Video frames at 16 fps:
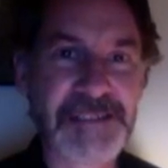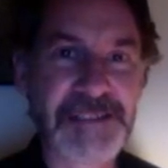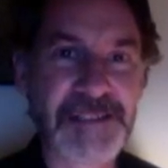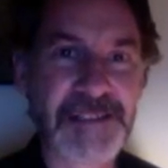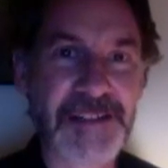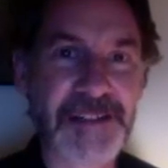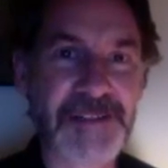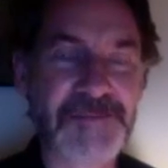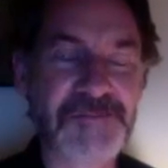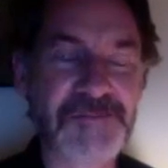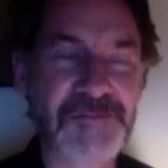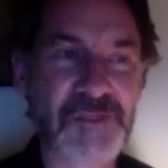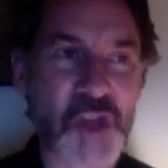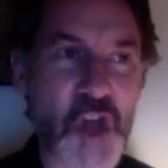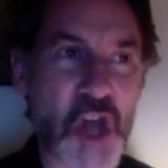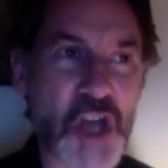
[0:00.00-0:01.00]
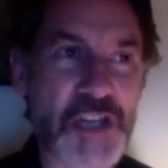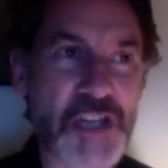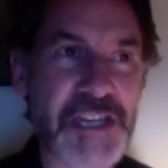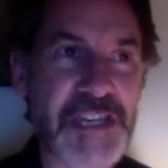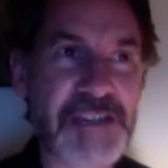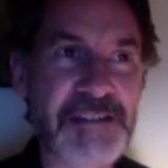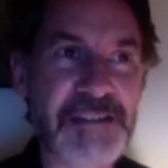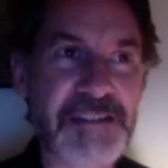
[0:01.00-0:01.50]
of
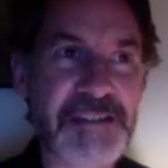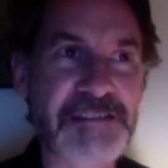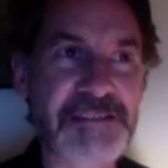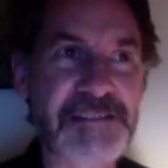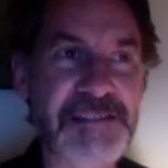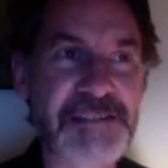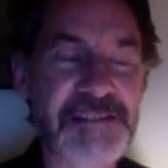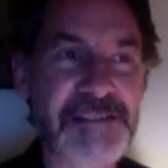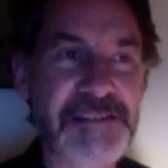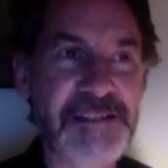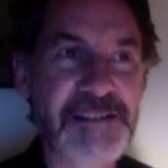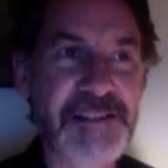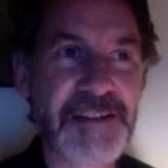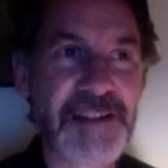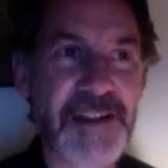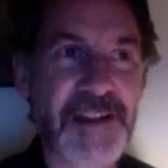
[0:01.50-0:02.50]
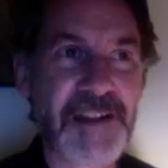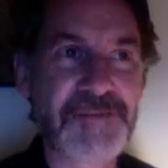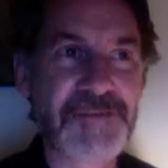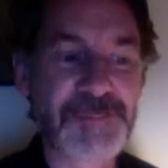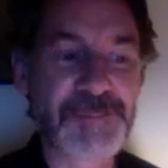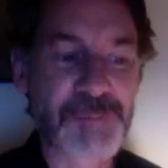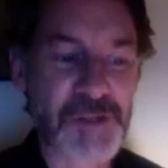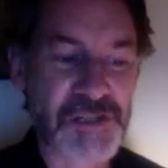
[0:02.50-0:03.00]
longing and of
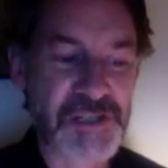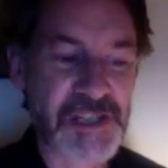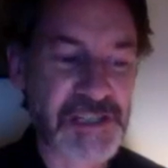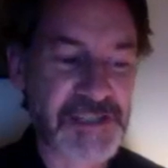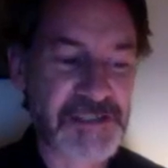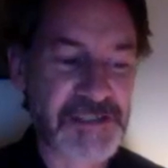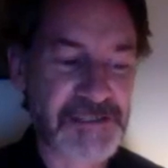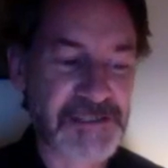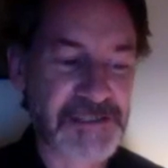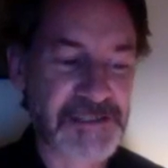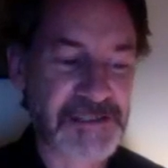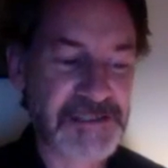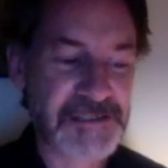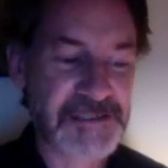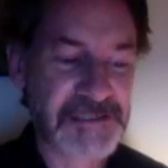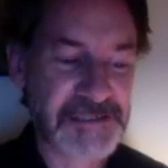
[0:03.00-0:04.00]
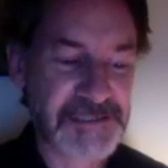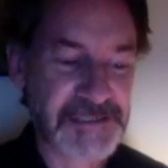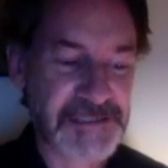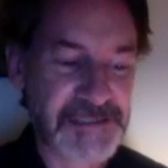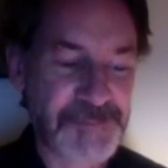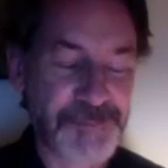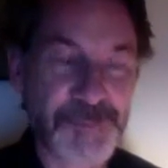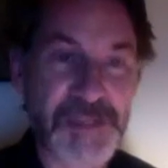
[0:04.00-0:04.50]
a particular
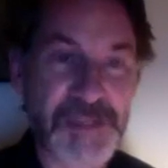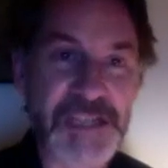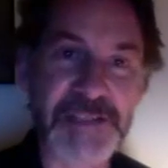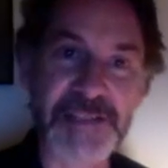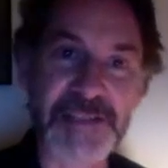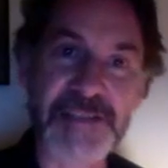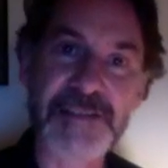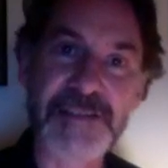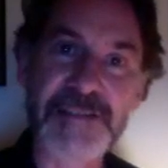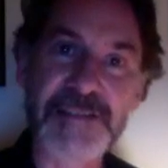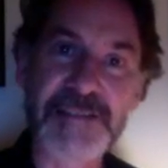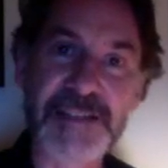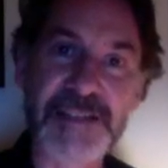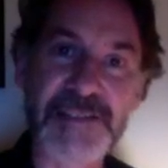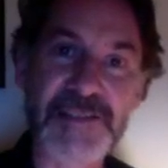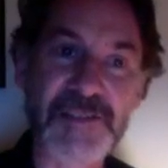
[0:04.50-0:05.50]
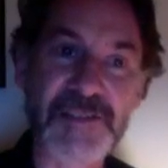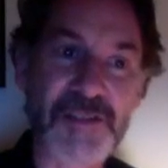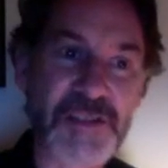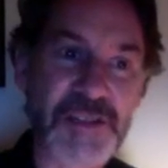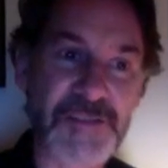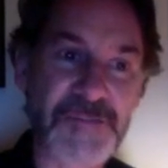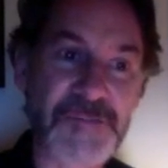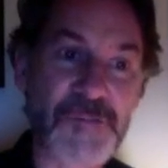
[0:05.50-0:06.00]
beast that's
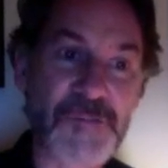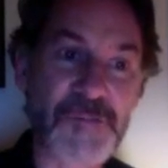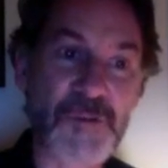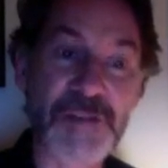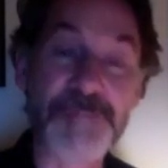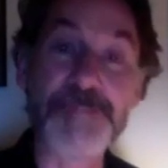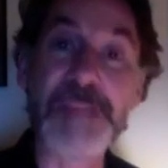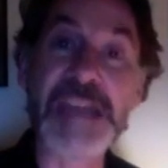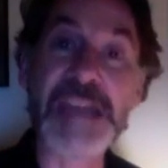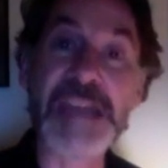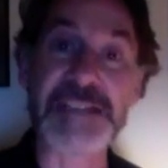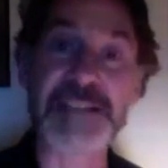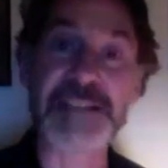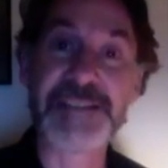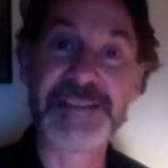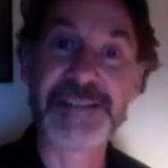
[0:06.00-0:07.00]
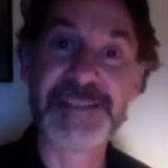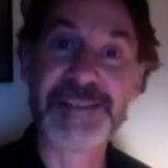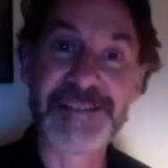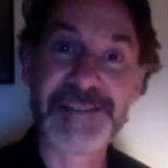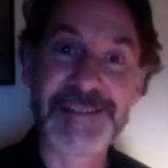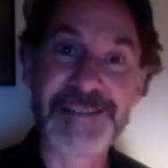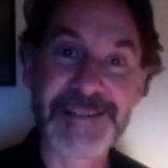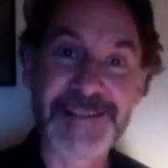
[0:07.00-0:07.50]
looking for a mate.
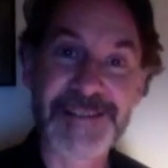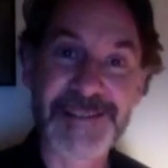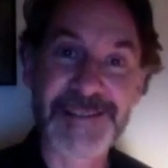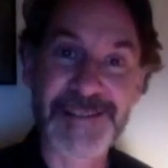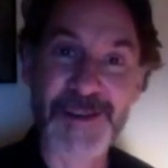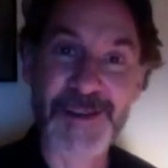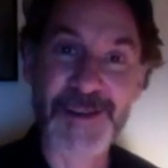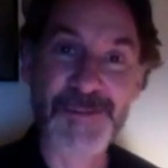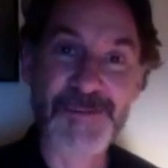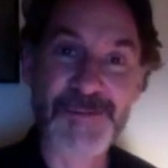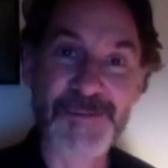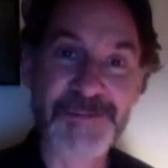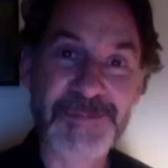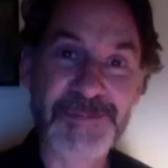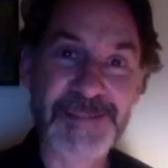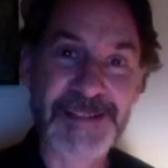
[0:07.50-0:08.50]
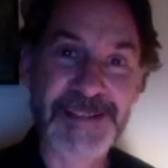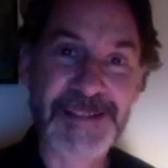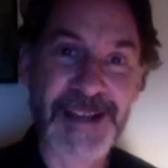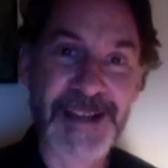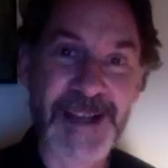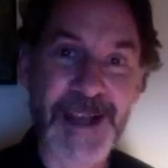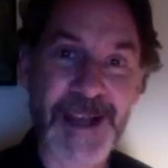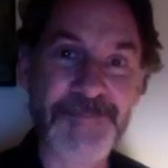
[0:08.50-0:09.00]
So
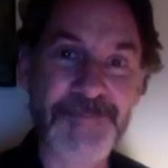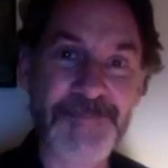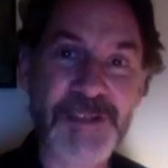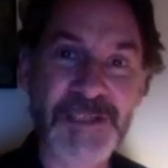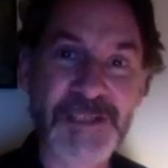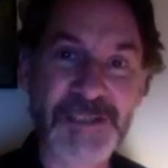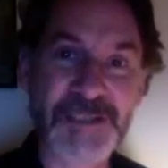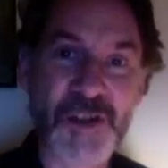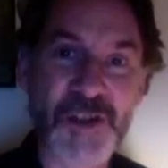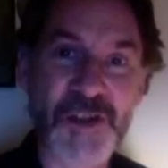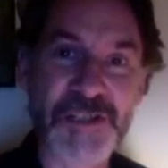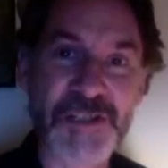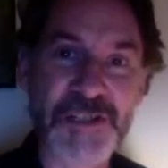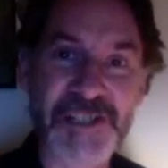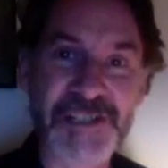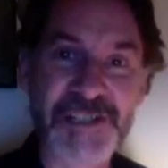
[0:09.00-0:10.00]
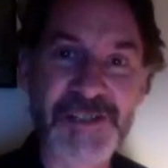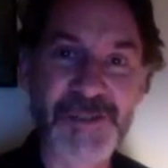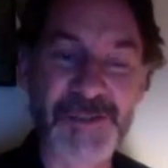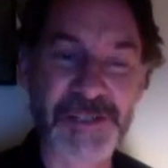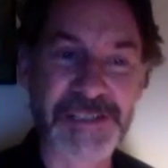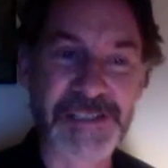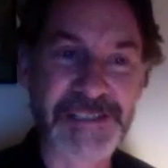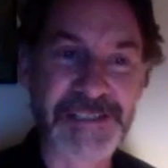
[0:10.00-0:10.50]
I'm going to launch into
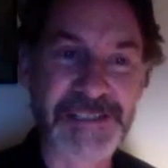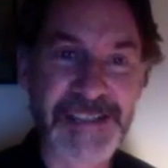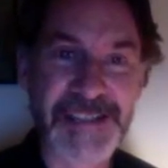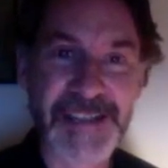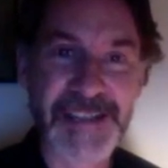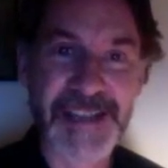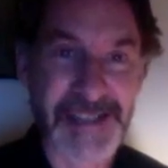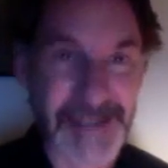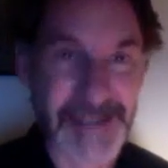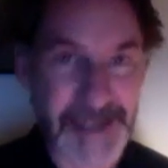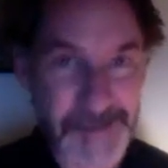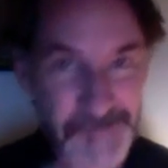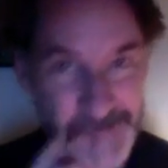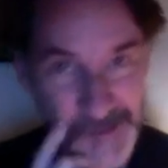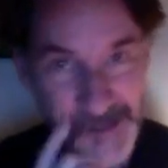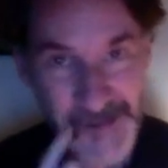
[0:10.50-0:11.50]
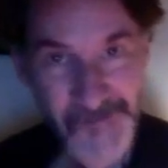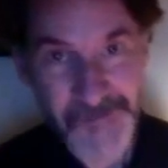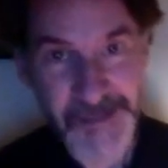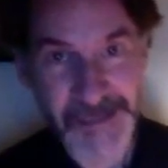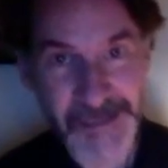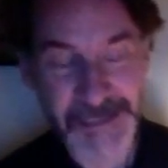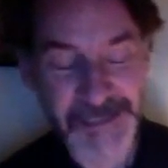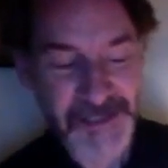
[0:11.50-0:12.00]
it, and after I
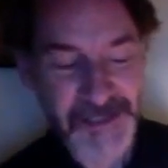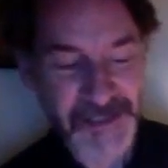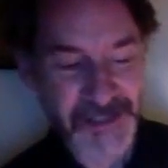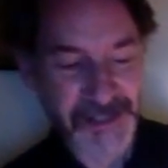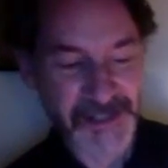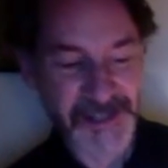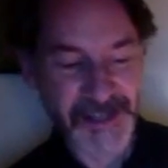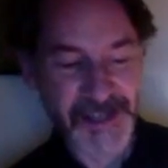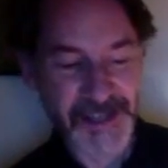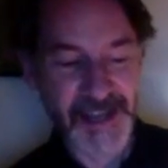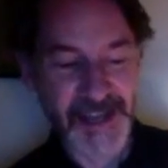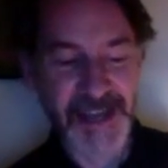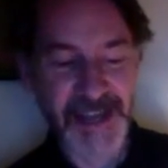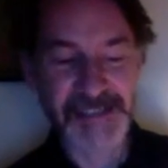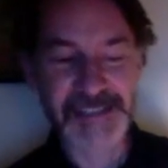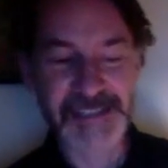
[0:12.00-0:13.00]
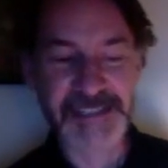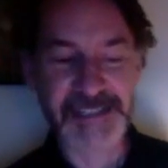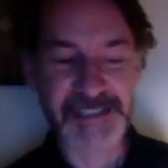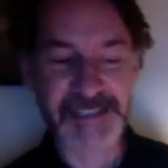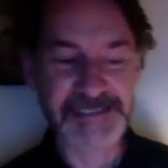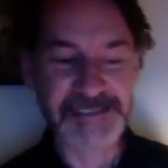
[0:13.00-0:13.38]
finish, I'll